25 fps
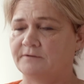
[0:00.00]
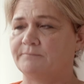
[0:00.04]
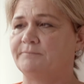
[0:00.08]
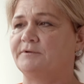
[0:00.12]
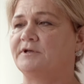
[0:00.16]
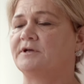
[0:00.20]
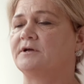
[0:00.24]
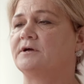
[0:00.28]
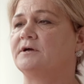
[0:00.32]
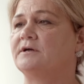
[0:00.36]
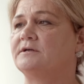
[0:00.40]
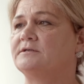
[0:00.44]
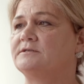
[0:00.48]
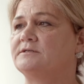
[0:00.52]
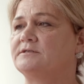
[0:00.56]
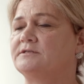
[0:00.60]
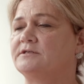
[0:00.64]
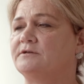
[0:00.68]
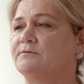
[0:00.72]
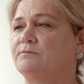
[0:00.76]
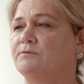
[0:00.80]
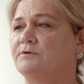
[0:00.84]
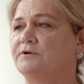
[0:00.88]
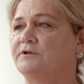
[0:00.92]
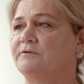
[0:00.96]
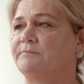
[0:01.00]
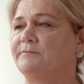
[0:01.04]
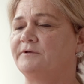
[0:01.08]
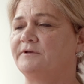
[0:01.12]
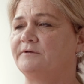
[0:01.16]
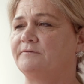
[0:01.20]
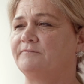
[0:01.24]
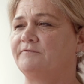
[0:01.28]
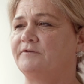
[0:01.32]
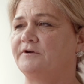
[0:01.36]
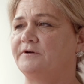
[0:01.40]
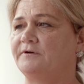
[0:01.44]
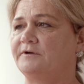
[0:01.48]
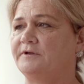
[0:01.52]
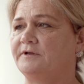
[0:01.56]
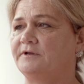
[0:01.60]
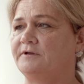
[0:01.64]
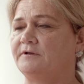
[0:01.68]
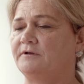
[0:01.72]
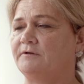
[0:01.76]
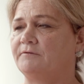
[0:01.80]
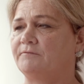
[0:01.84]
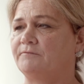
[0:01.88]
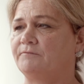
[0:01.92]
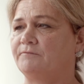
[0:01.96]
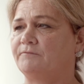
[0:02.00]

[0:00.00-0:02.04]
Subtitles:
because it would have been very,